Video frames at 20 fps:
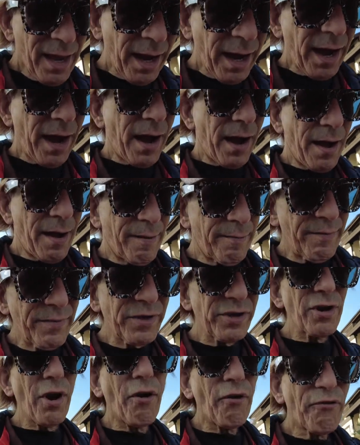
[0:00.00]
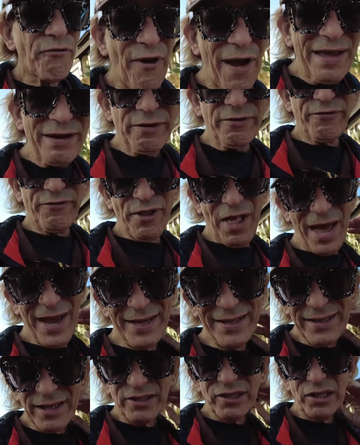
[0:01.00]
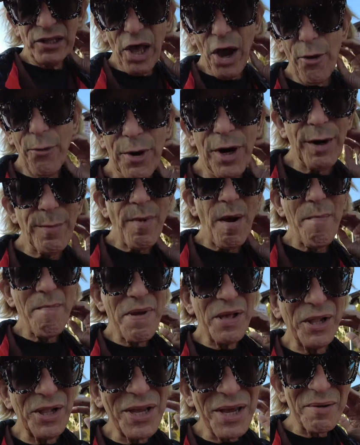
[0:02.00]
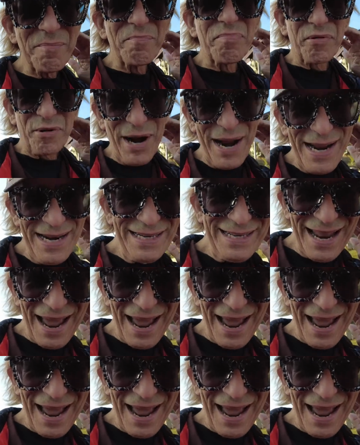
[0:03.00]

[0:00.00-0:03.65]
um, you know fight or flight this lower mammalian brain